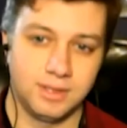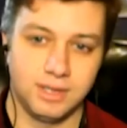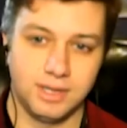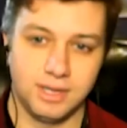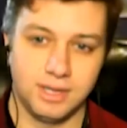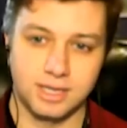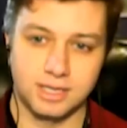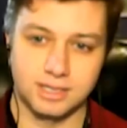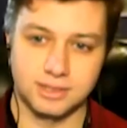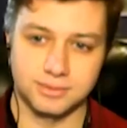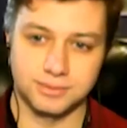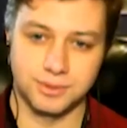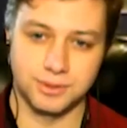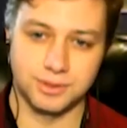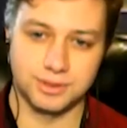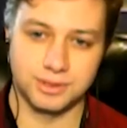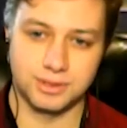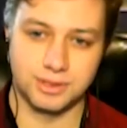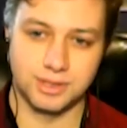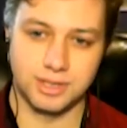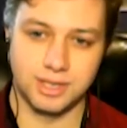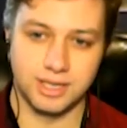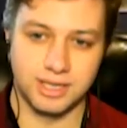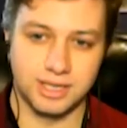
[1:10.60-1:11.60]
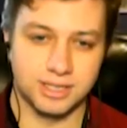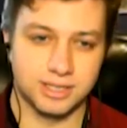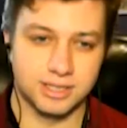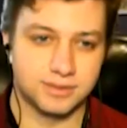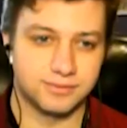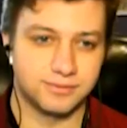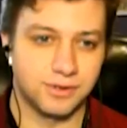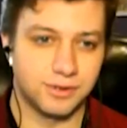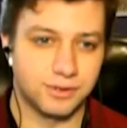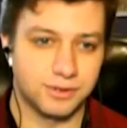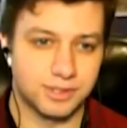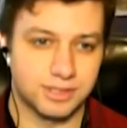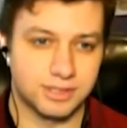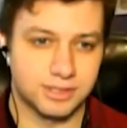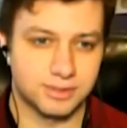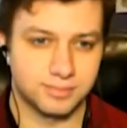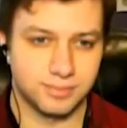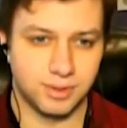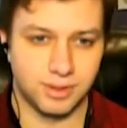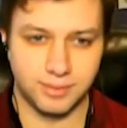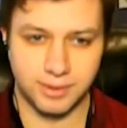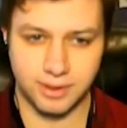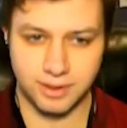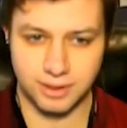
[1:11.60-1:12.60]
and his work has
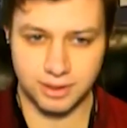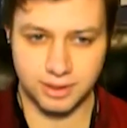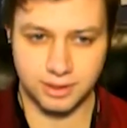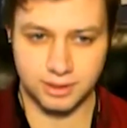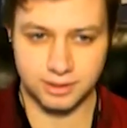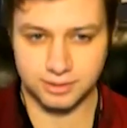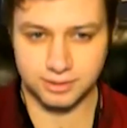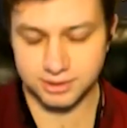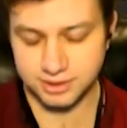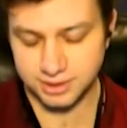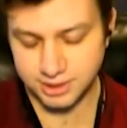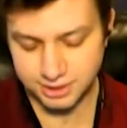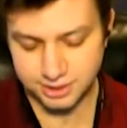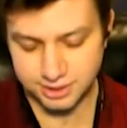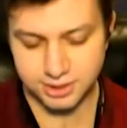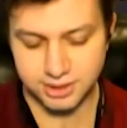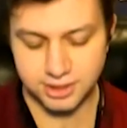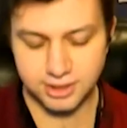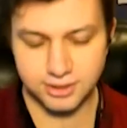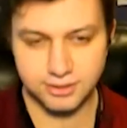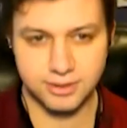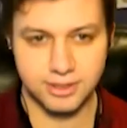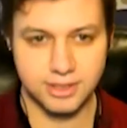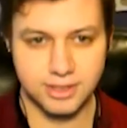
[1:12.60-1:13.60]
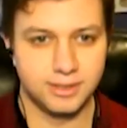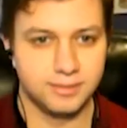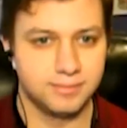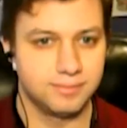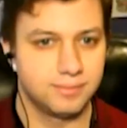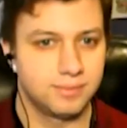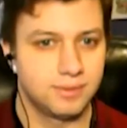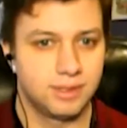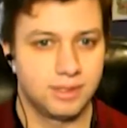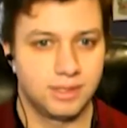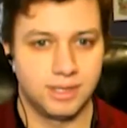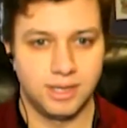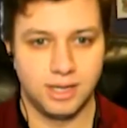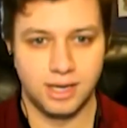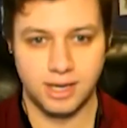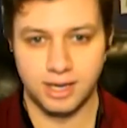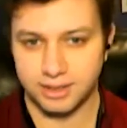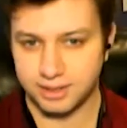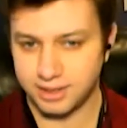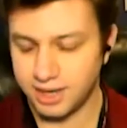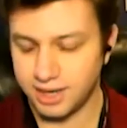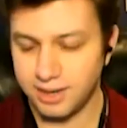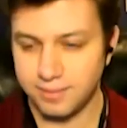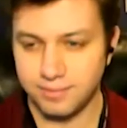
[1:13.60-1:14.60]
focused primarily on decision theory,
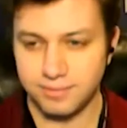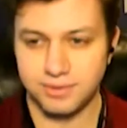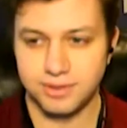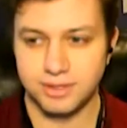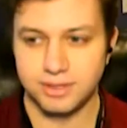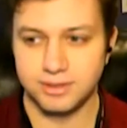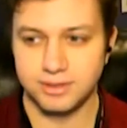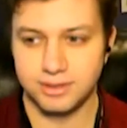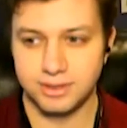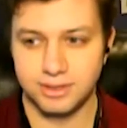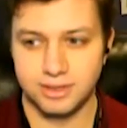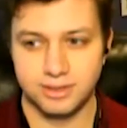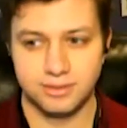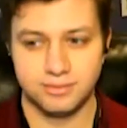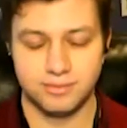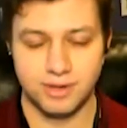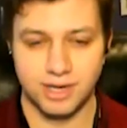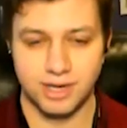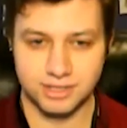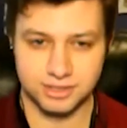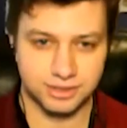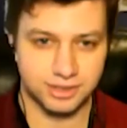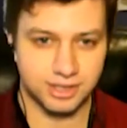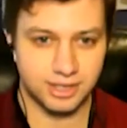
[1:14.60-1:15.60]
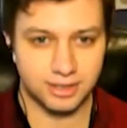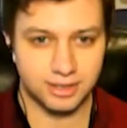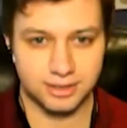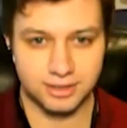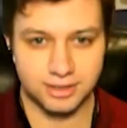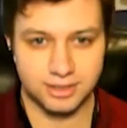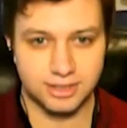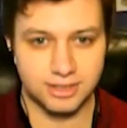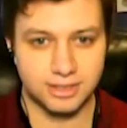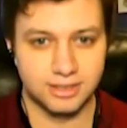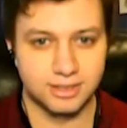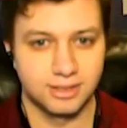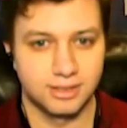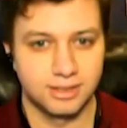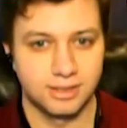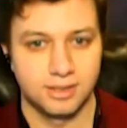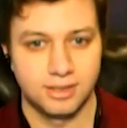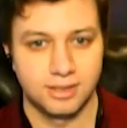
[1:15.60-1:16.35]
uh, game theory, rationality,